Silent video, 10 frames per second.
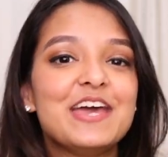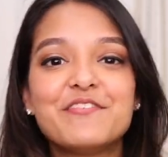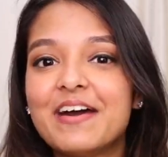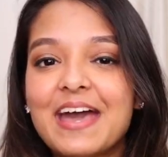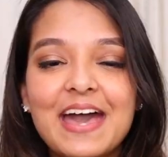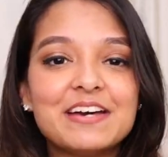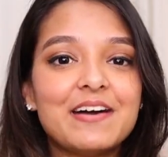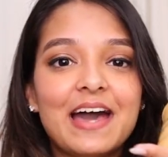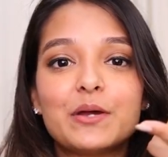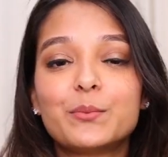If I
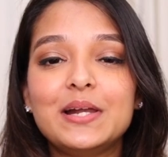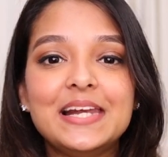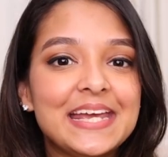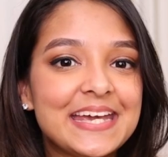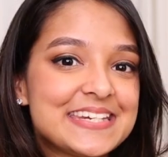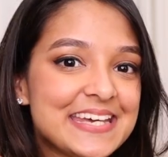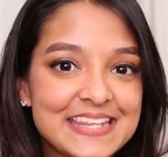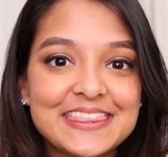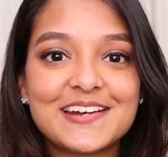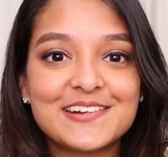have, I will link it
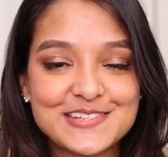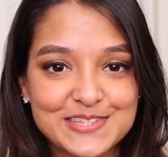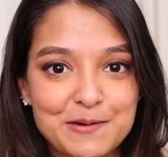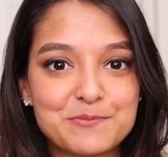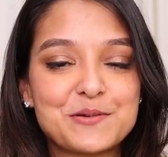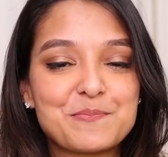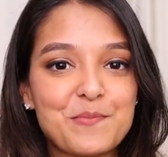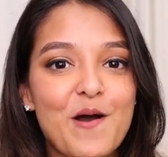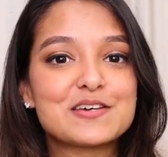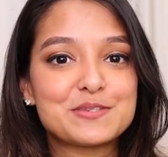in the description
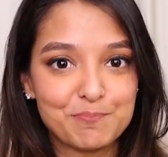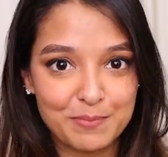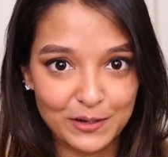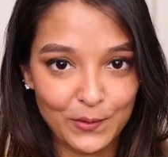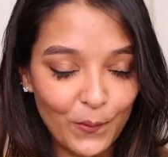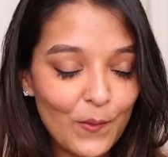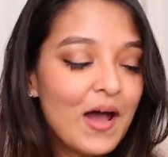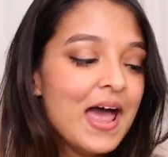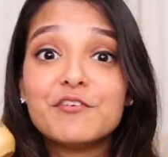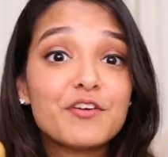box
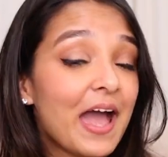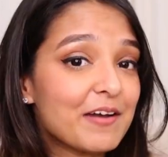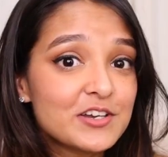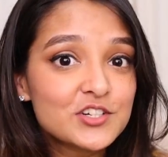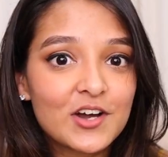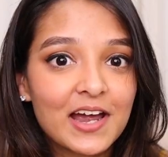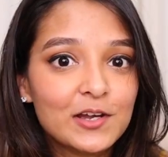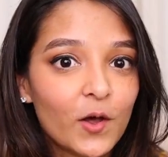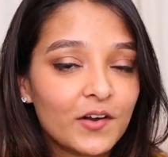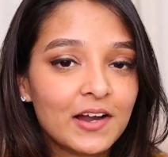below. If you haven't
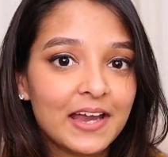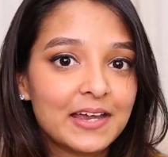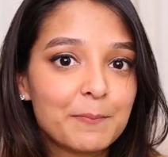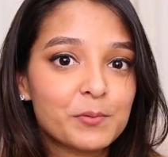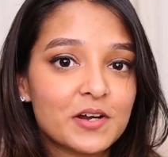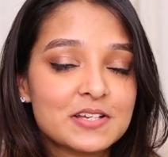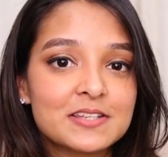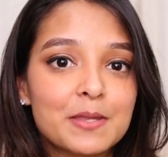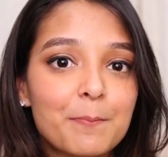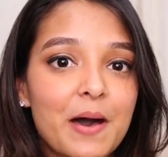tried L'Oreal hair care products
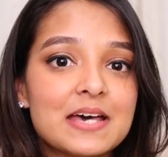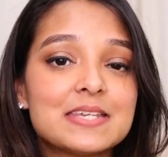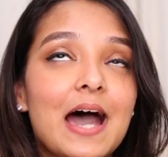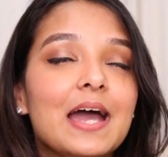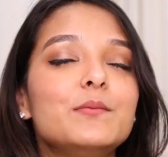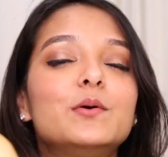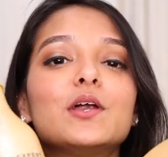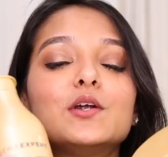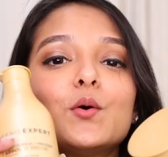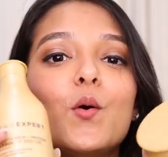in the past, I
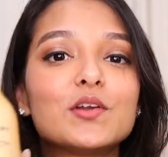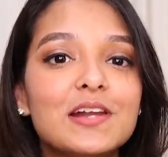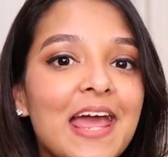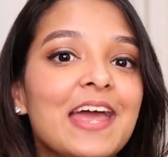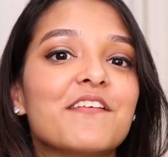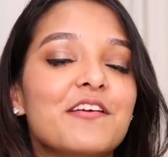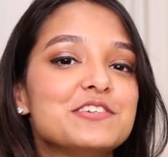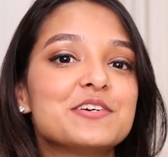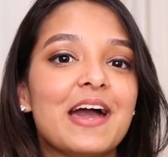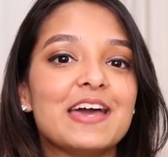would totally
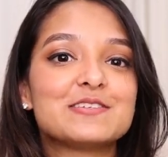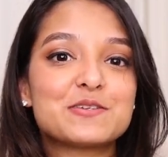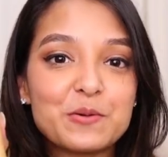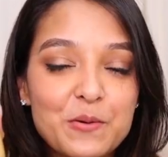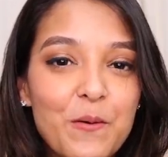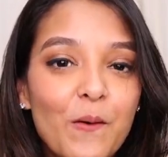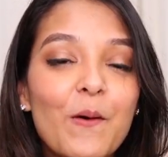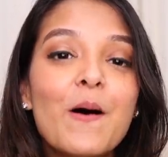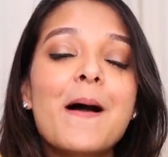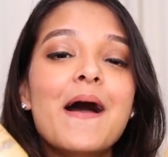encourage you guys to
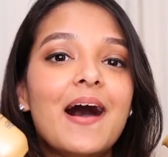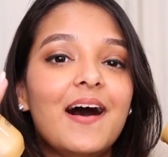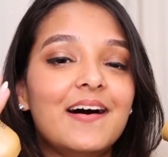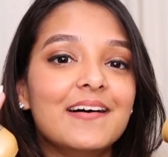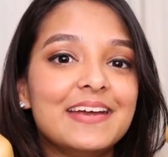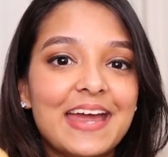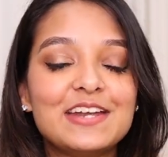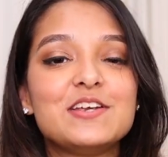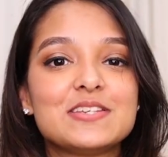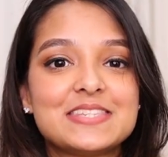go
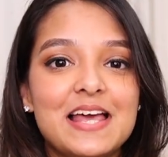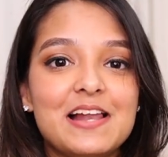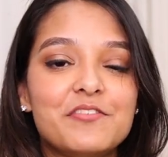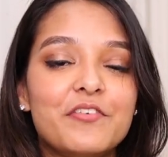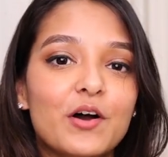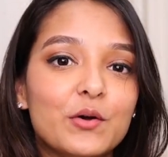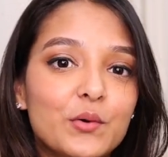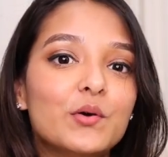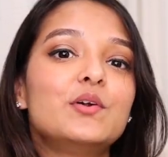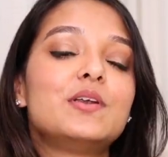get yourself a
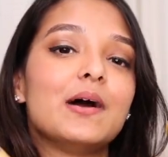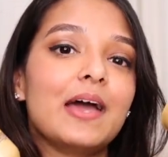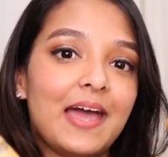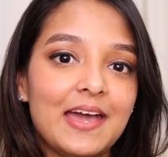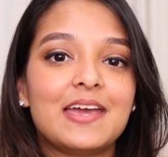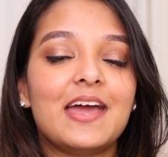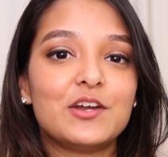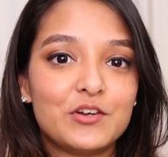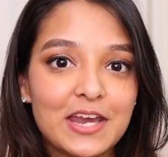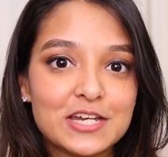good hair
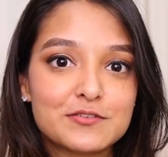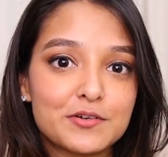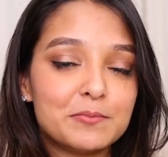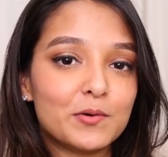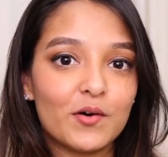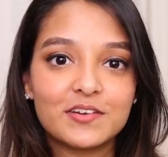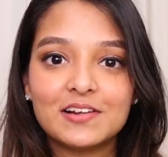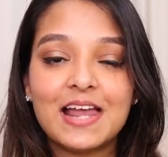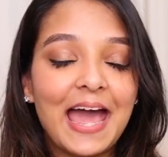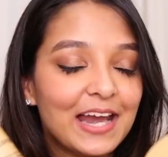care range from
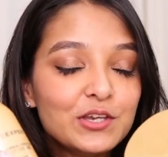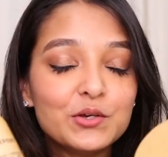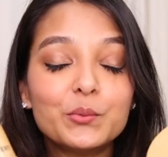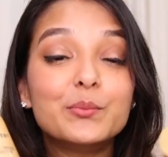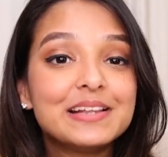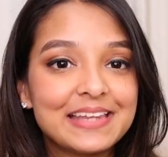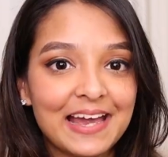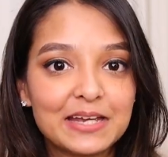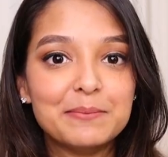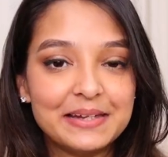L'Oreal and you will
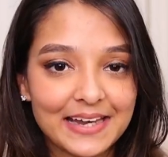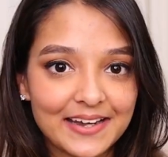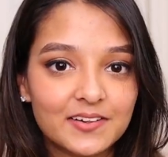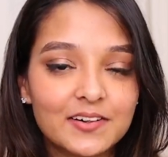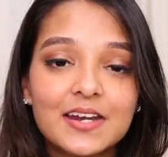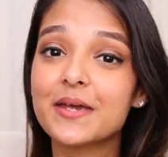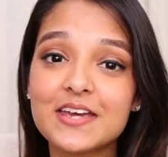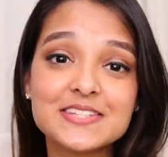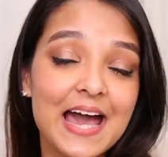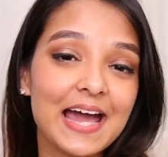thank me later.
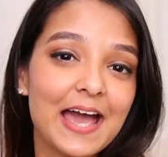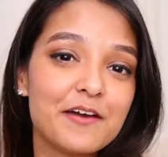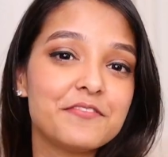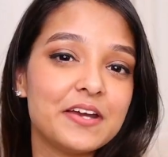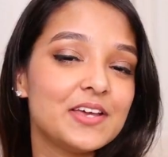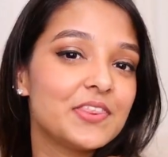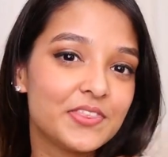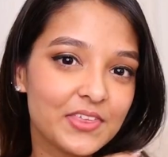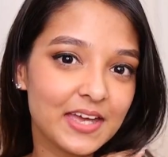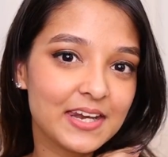Because I have
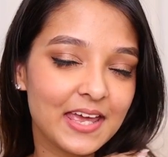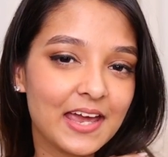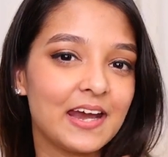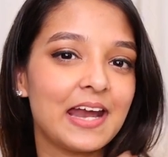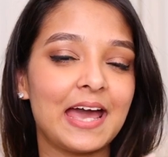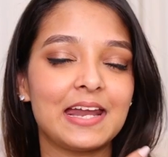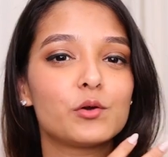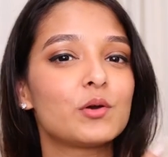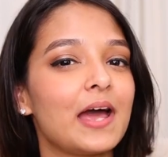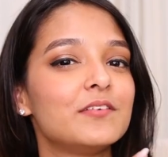very thin hair and I
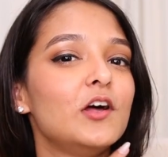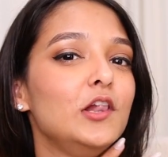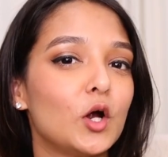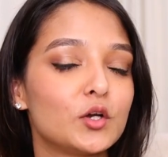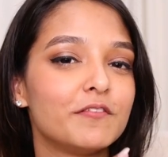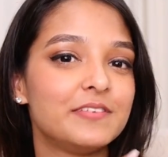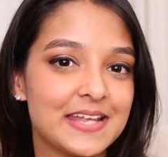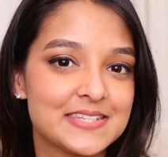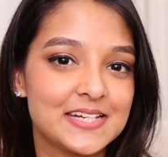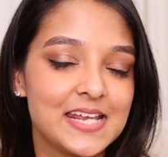don't have a lot of
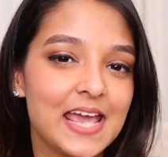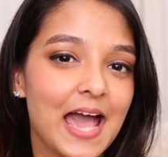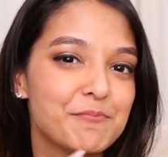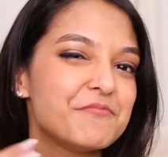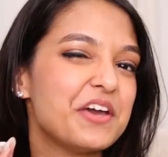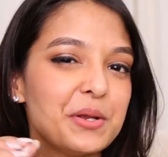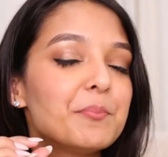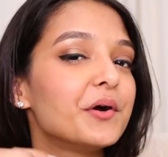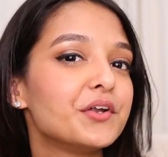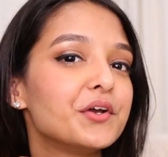density, I'm very
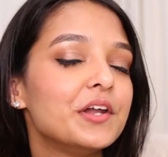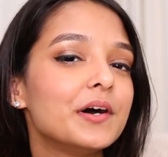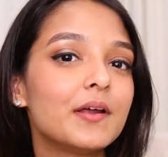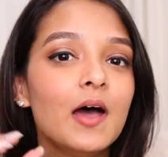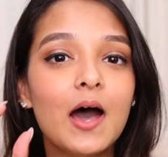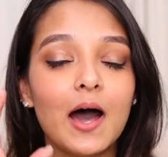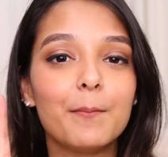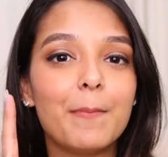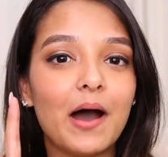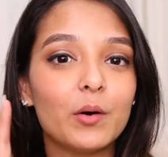particular
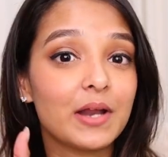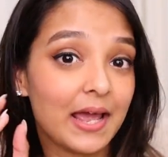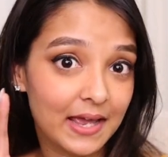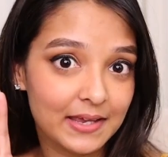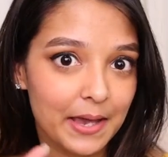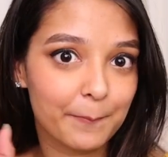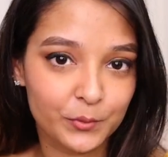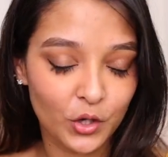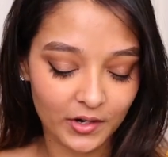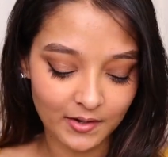about hair care
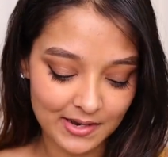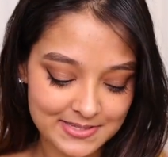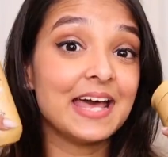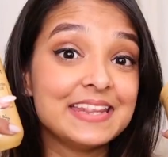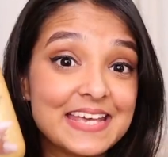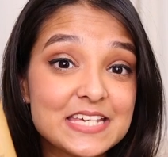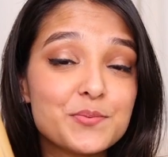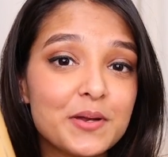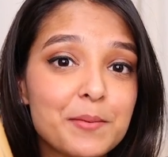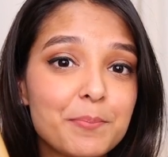products and
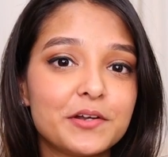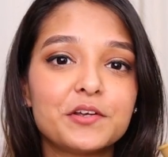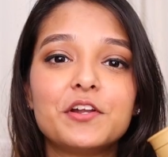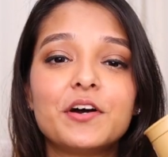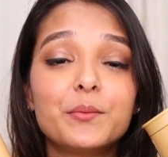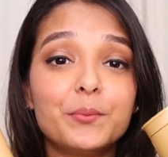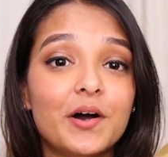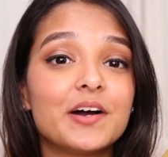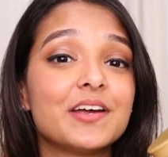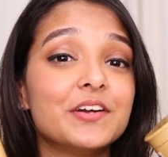this one in particular
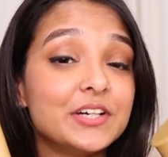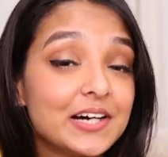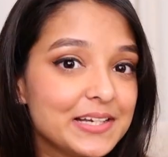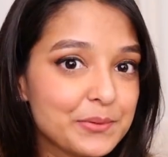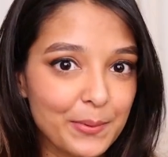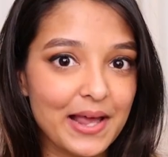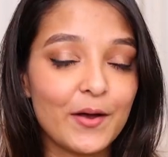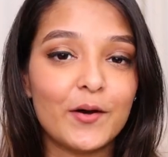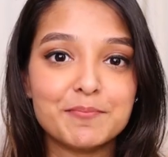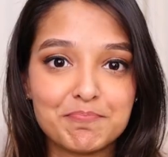worked really
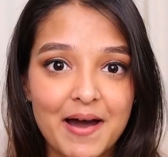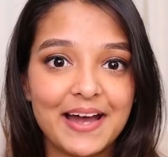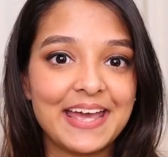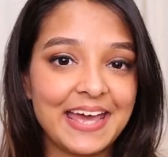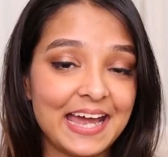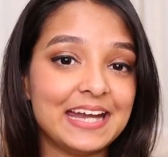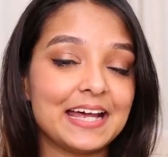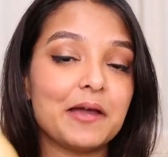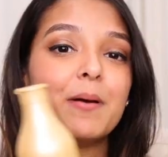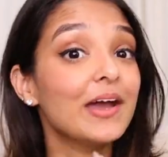well on my hair
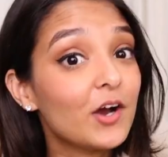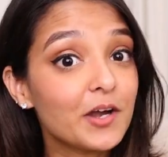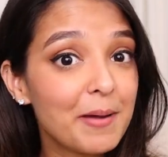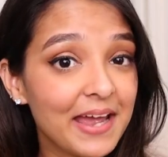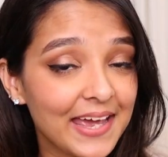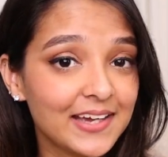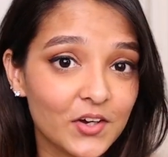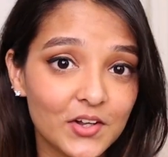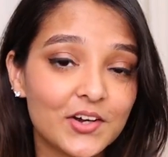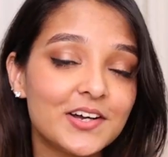type. I got my hair
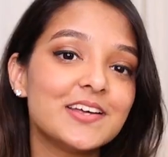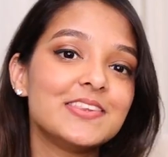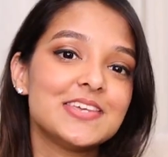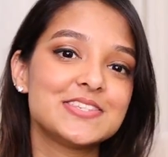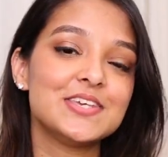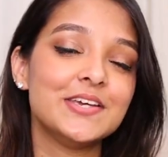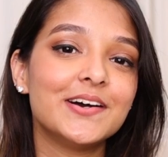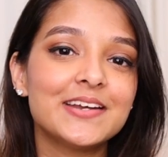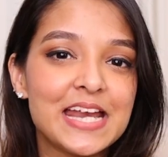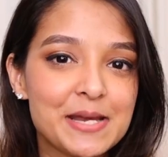colored this
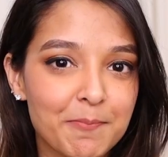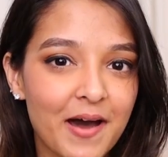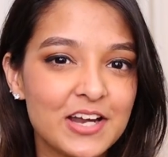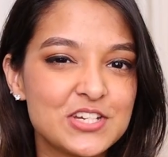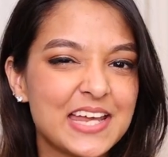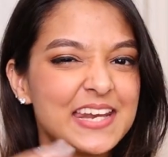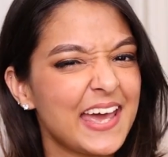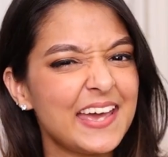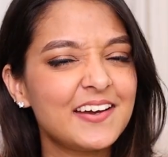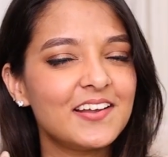year in March and
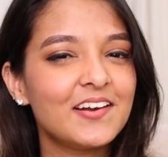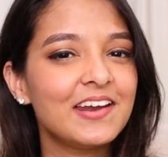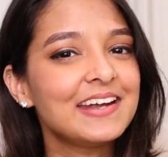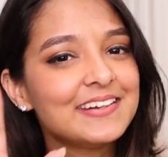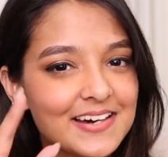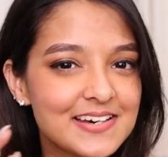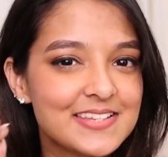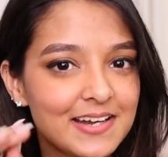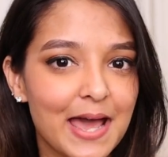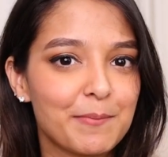hair coloring
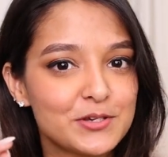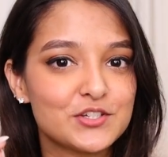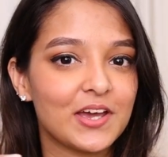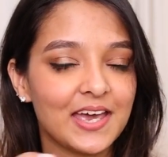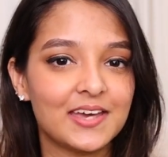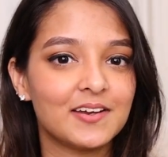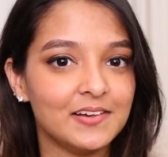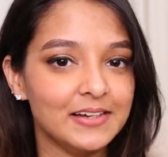does damage your hair a